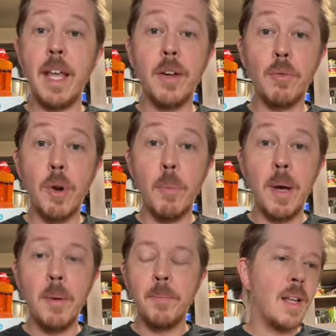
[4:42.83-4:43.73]
an
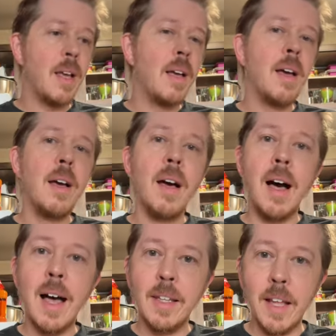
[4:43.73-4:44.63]
aroma.
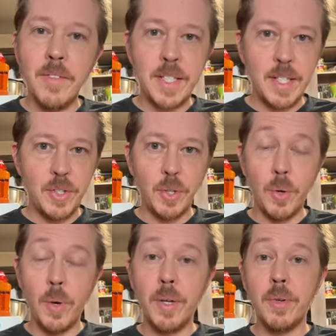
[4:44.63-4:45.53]
I love essential
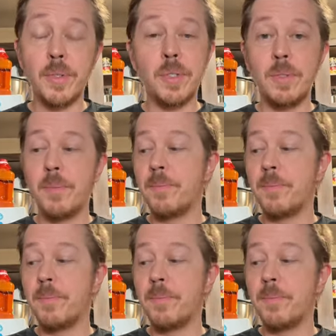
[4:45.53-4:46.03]
oils.